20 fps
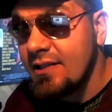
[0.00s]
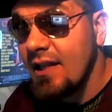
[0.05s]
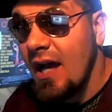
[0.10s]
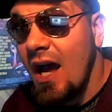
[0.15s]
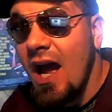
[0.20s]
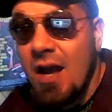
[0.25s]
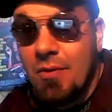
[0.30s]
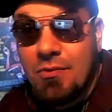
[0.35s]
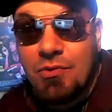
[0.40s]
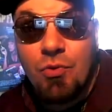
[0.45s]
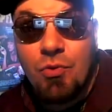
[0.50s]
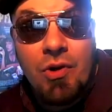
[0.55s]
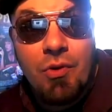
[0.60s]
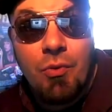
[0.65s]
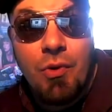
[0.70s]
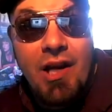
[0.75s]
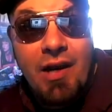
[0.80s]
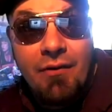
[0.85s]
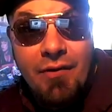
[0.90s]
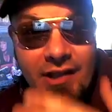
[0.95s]
times
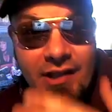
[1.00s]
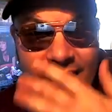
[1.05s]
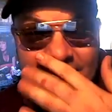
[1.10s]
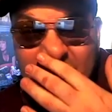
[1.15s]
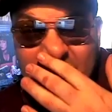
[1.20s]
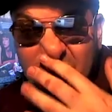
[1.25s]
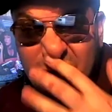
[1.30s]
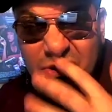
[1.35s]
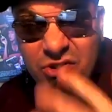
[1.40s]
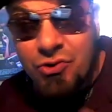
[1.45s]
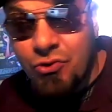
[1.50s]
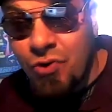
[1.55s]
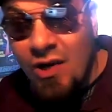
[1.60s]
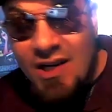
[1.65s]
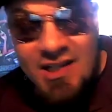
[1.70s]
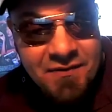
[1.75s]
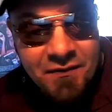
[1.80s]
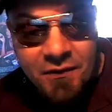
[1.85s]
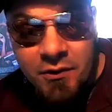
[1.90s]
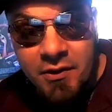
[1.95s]
when everything is so
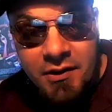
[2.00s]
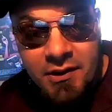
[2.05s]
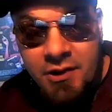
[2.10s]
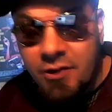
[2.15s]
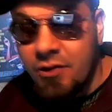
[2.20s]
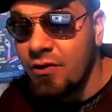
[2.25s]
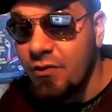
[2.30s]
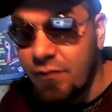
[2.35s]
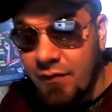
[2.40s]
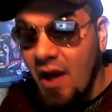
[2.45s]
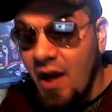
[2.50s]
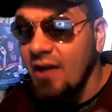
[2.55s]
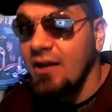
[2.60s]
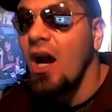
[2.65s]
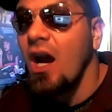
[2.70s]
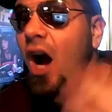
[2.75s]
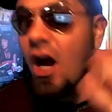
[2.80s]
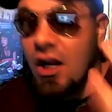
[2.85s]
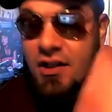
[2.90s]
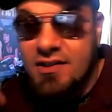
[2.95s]
stressful and you've got
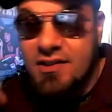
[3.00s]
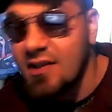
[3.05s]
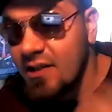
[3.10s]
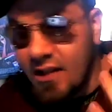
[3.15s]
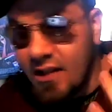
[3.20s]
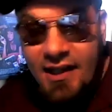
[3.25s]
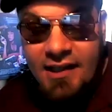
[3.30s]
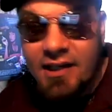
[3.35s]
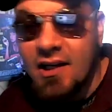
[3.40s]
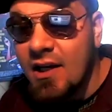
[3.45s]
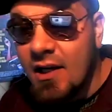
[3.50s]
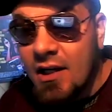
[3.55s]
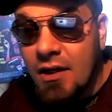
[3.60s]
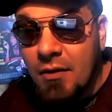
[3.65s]
constant like